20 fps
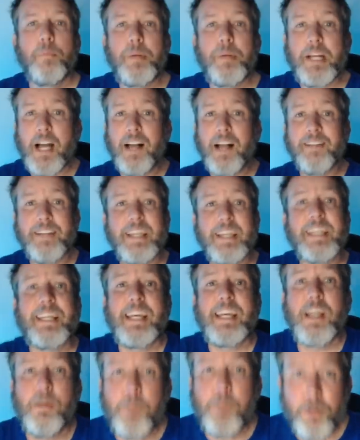because in
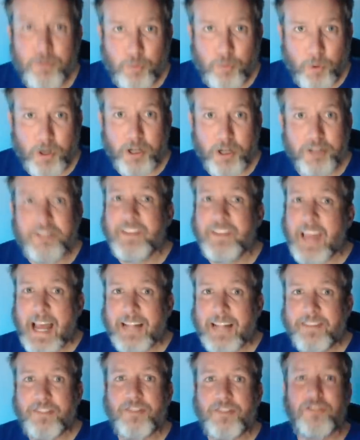Kimmel's words,
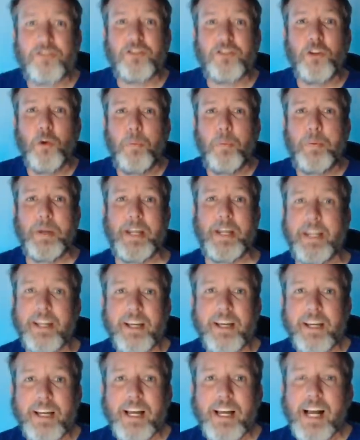that's
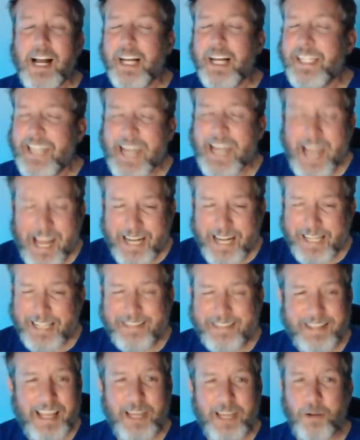stupid. Again,
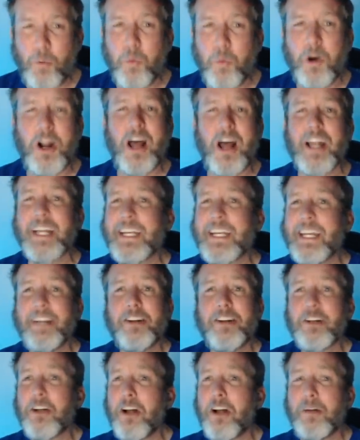it's like we're on a
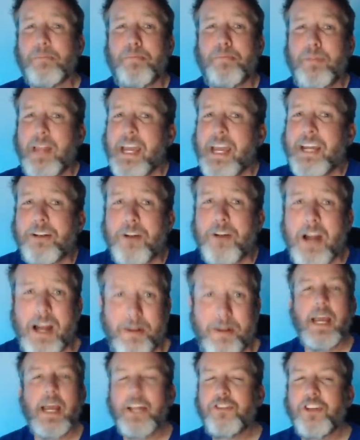kindergarten
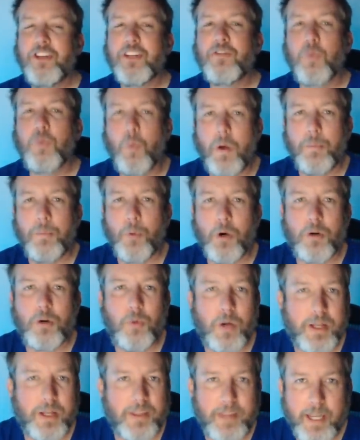playground. And just one more
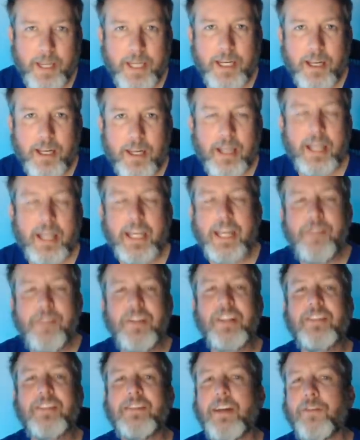quick thing.
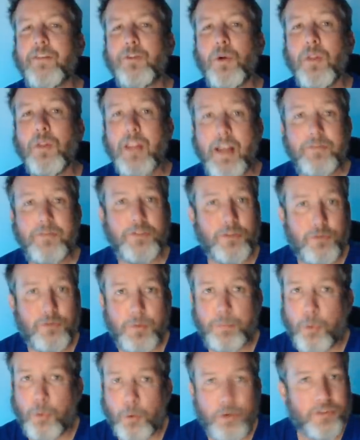Even several leftist
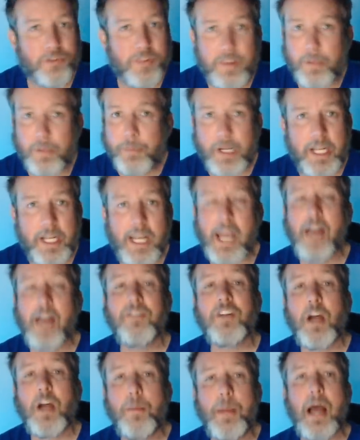reporters in the media
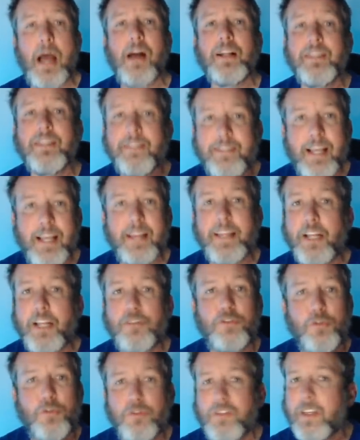have come out and said that
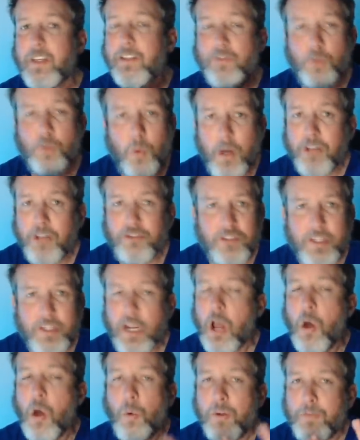Dusty's question
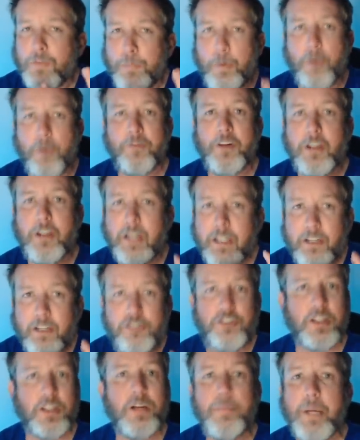was perfectly
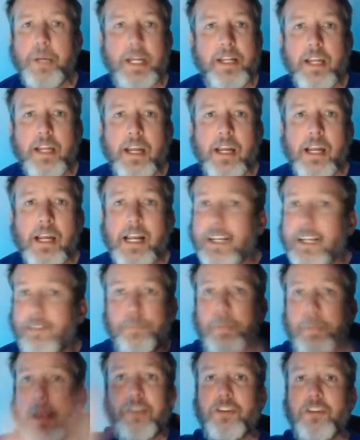legitimate,
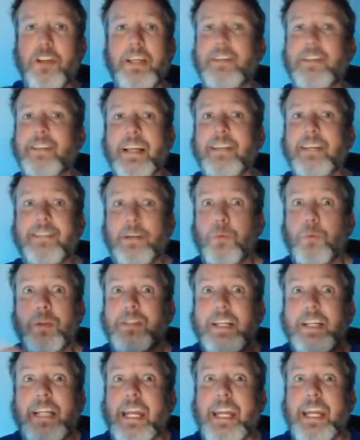especially since it was
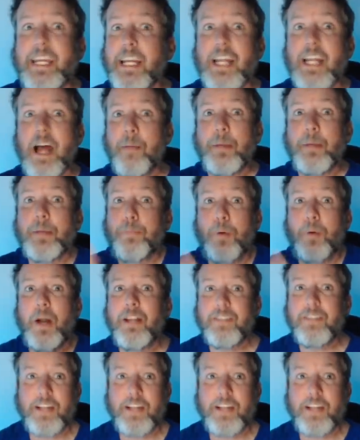an economic press